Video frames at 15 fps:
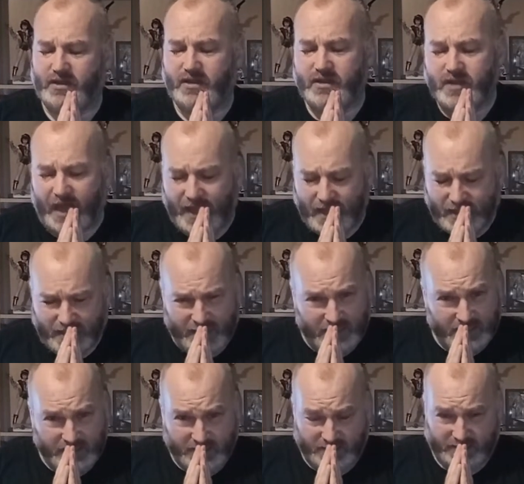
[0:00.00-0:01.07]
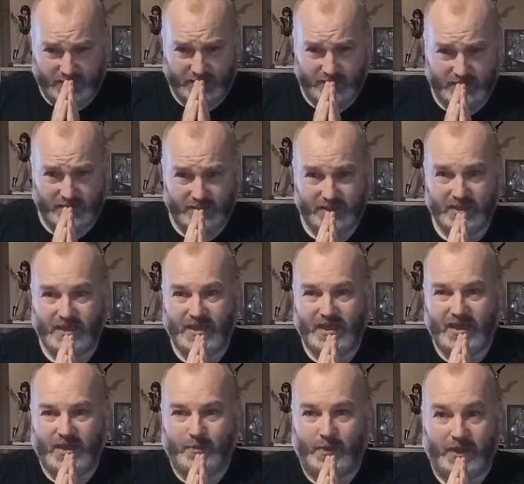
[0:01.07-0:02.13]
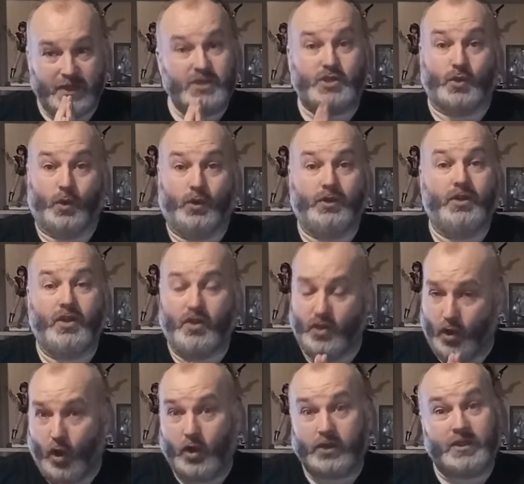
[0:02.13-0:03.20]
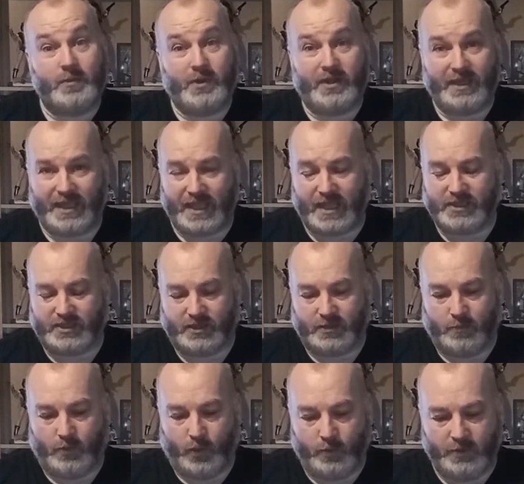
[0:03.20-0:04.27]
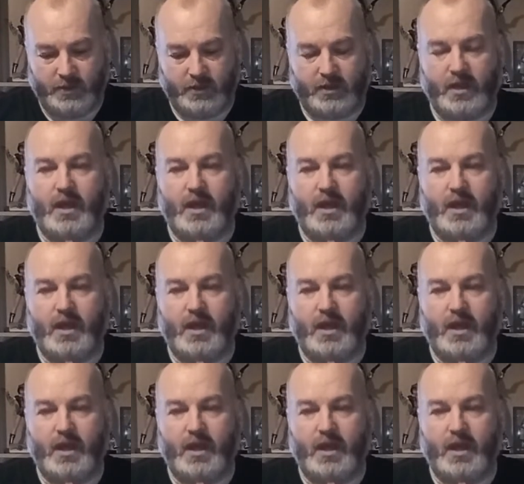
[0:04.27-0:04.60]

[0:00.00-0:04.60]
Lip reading: That is being shown not to be the case at the moment,